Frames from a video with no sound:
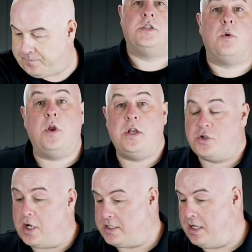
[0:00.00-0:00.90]
So one
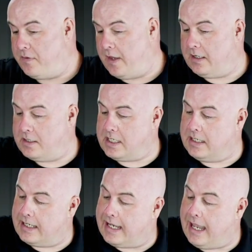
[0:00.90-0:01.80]
interesting thing that's
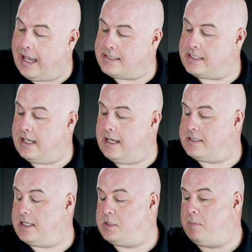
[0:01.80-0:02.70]
in the kit
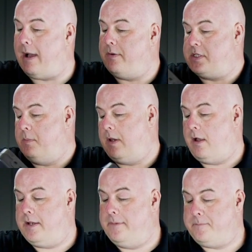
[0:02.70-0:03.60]
is this power
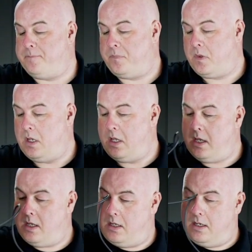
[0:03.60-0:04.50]
supply.
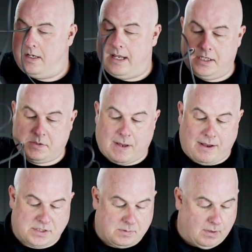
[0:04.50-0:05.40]
Now this
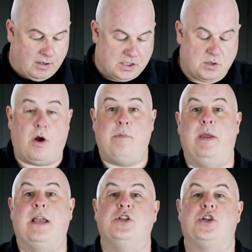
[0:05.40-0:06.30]
power supply is quite
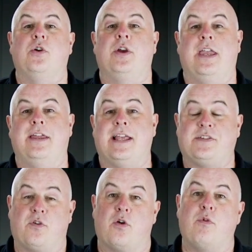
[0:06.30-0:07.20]
big and chunky, and that's
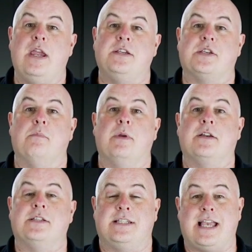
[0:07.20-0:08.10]
for a reason,
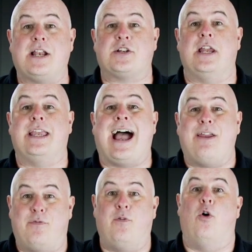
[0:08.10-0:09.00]
because it's actually
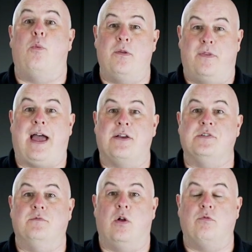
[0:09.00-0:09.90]
Cat 4
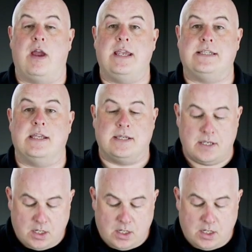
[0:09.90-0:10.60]
1000 volt rated.